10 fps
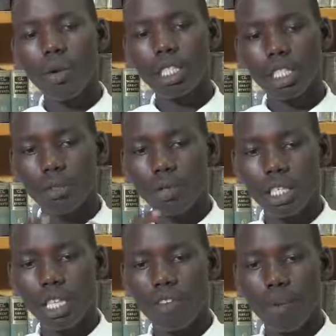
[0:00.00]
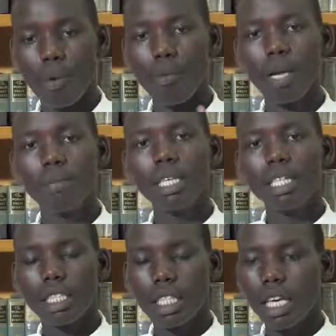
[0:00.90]
the students have a problem,
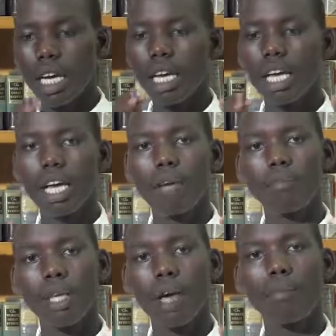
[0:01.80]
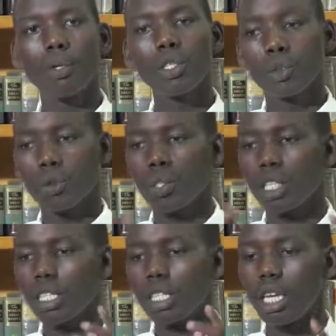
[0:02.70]
they can be able to
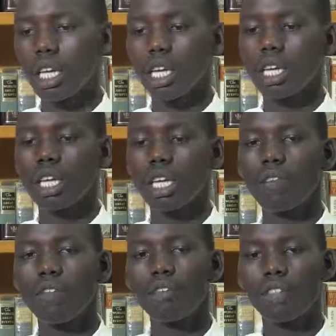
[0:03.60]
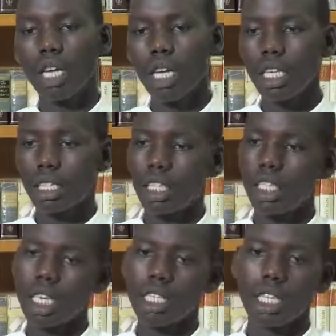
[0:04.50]
involve the
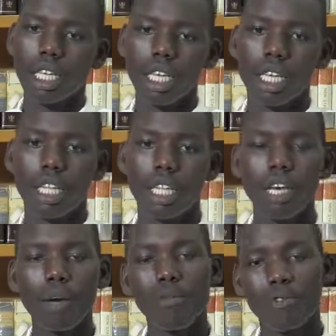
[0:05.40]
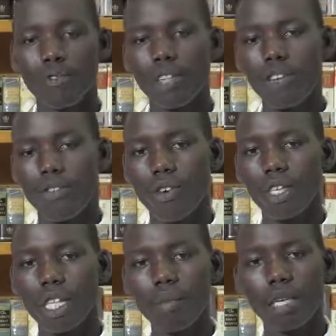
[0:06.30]
teachers. Therefore,
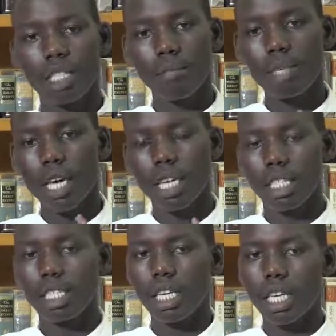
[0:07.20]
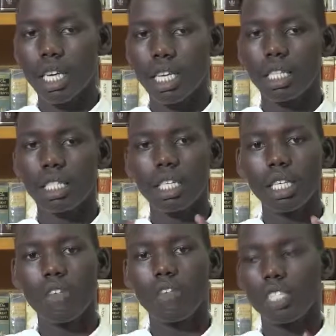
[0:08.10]
there must be a certain
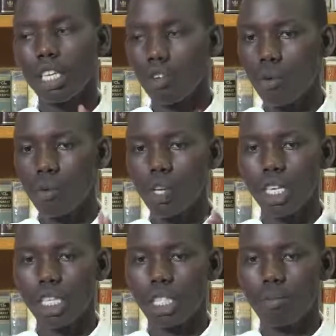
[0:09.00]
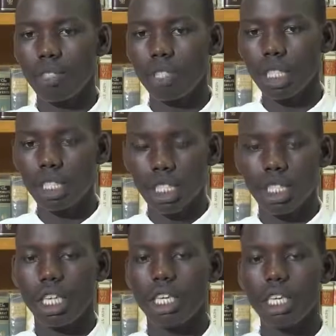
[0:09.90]
efficient communication between the teachers
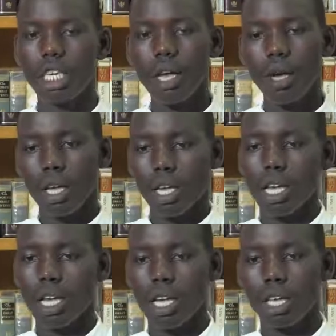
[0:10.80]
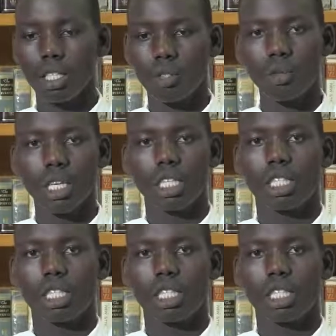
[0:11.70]
and the students.